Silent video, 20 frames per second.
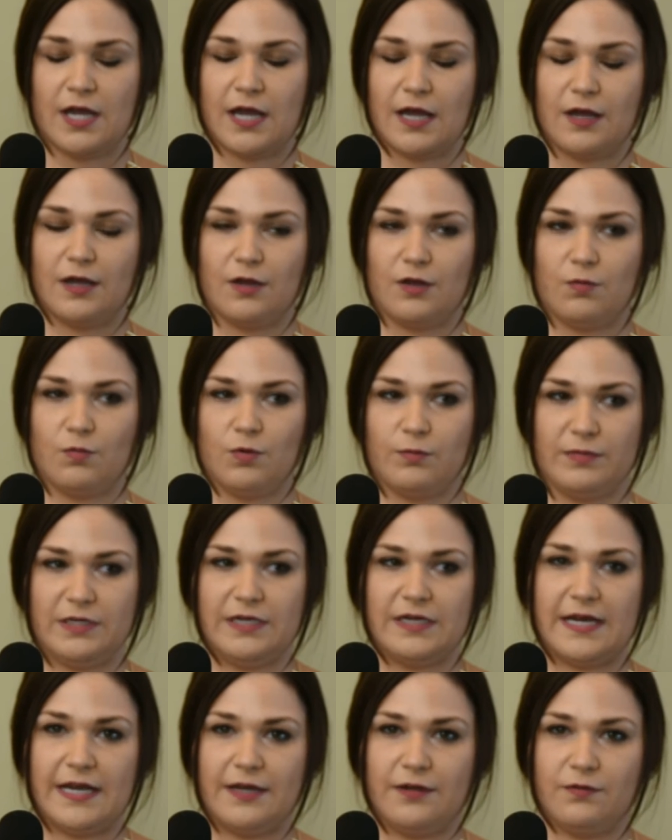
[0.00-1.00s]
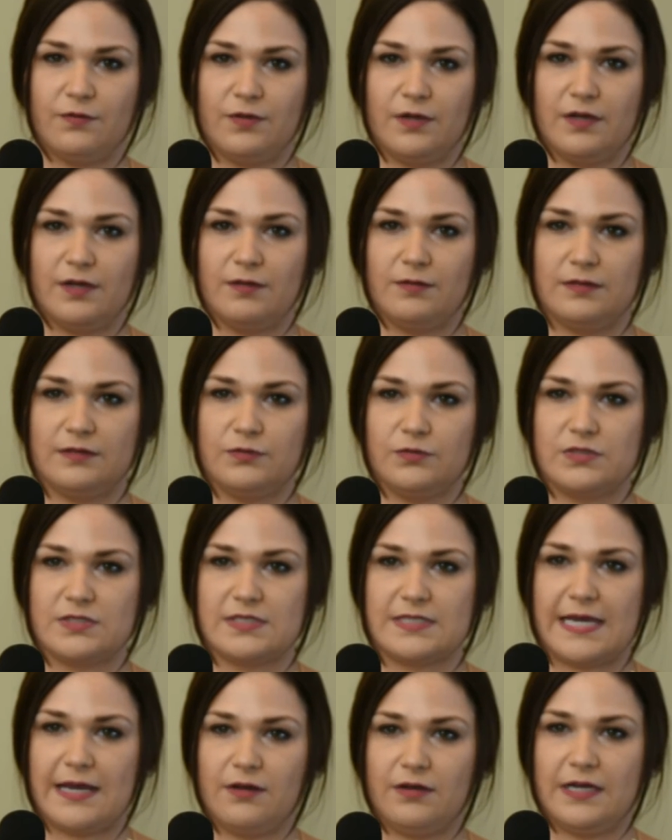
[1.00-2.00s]
A woman in Iowa
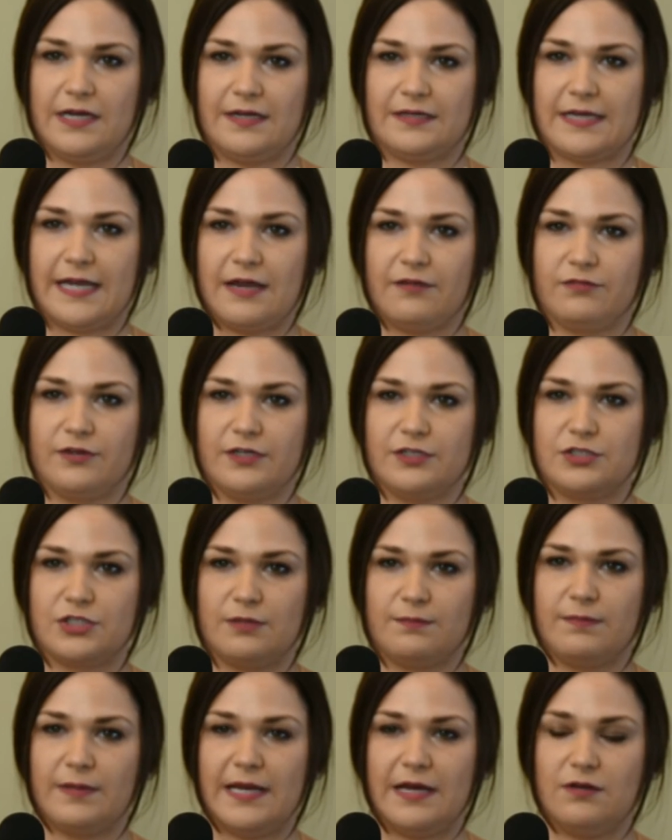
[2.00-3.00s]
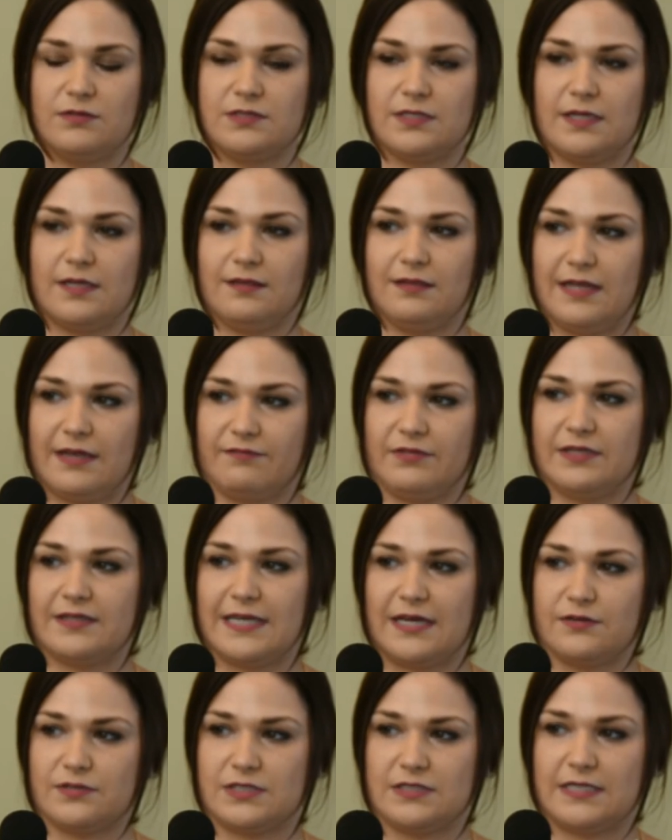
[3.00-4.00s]
loses out on average about
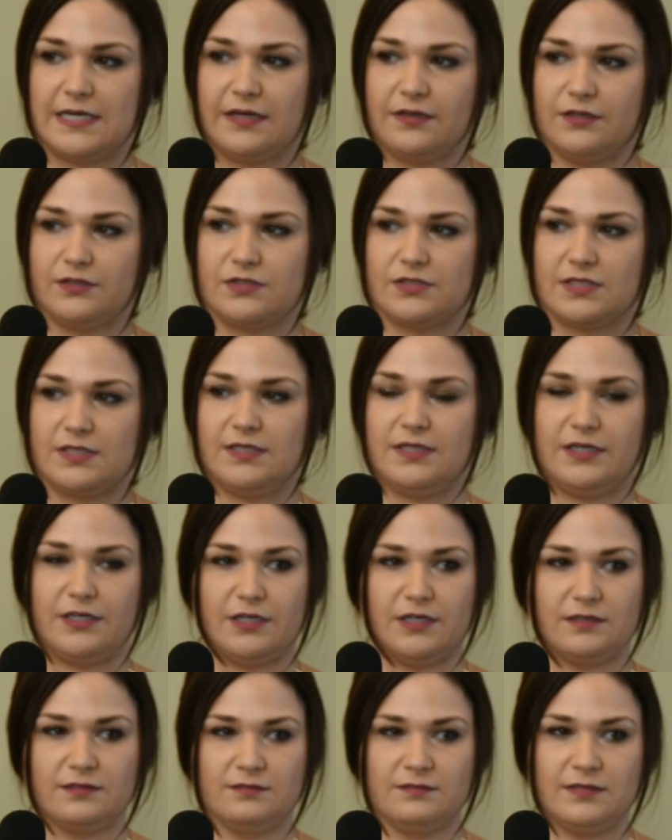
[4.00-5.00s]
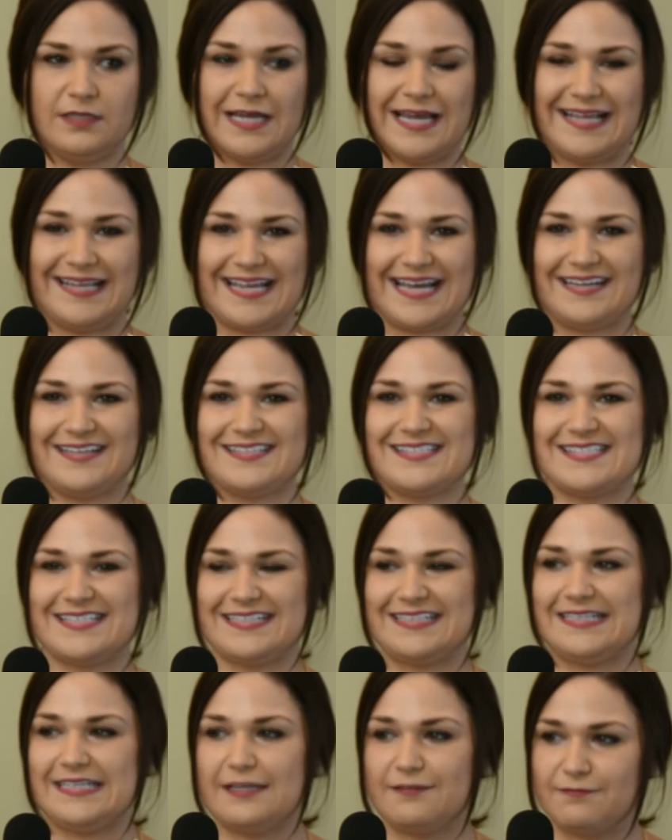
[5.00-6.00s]
$11,000 a year. And that is
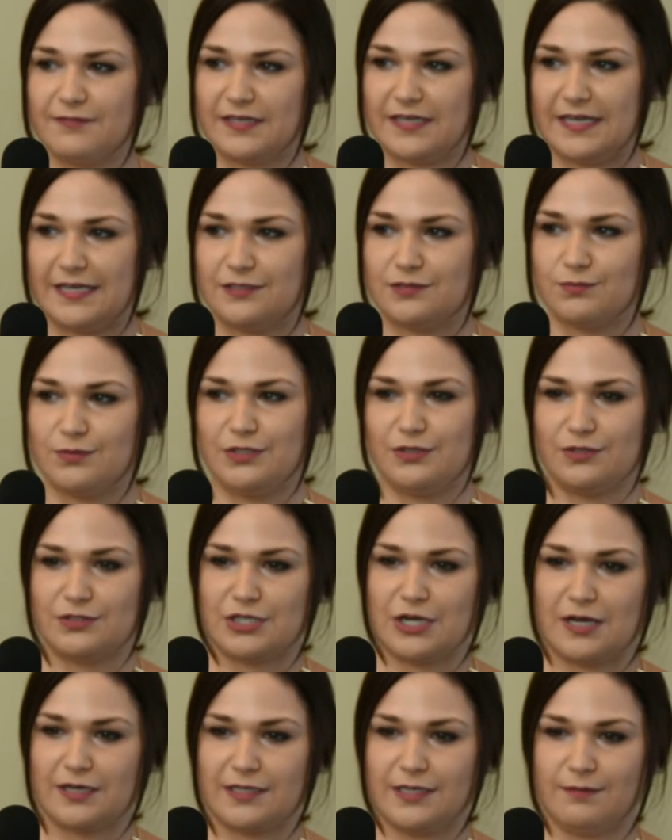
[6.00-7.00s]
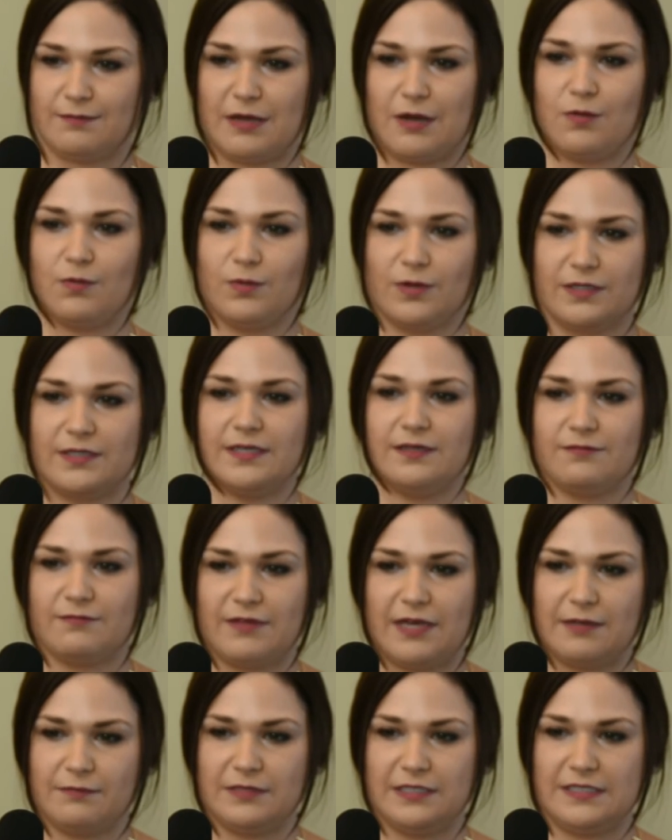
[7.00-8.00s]
significant when you're talking about working
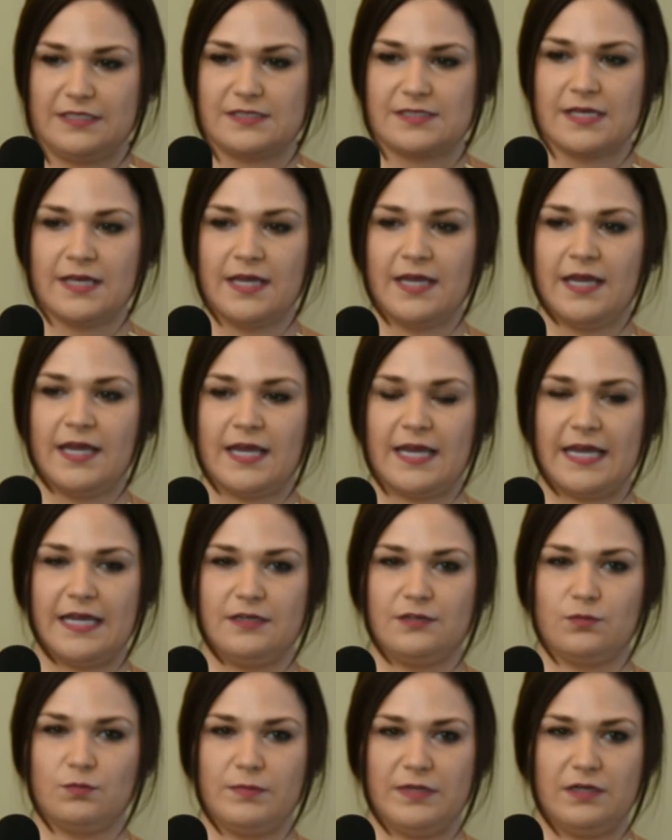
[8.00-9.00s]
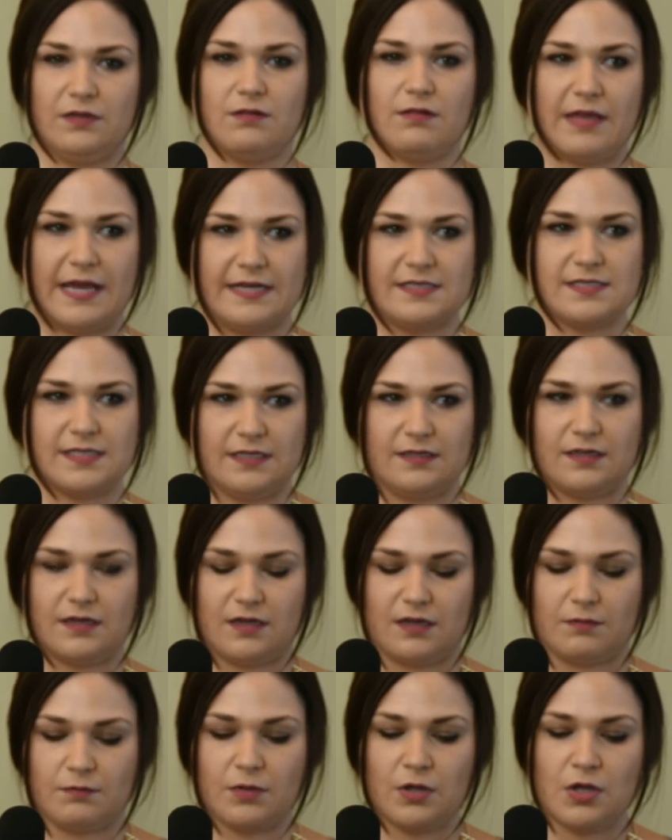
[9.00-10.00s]
families and a middle-class
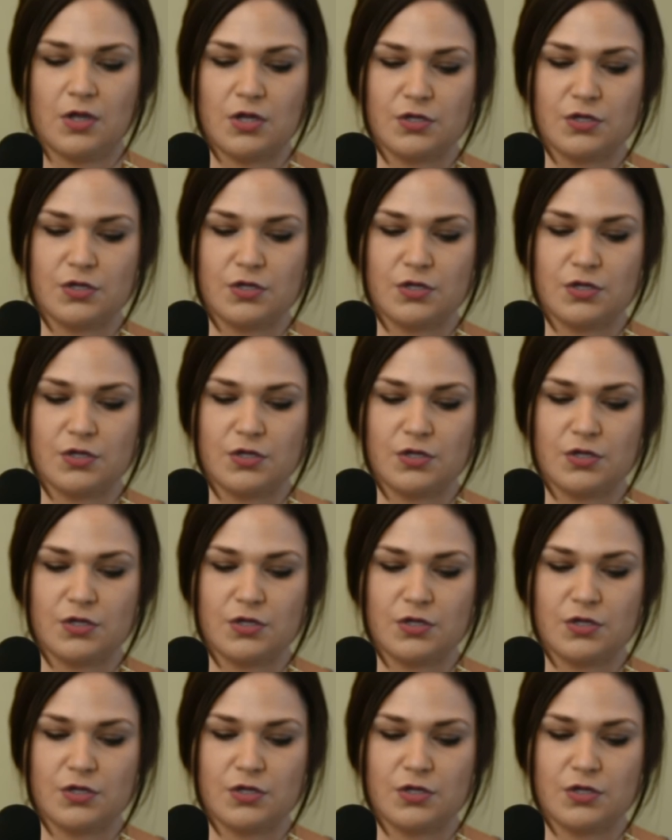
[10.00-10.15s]
income.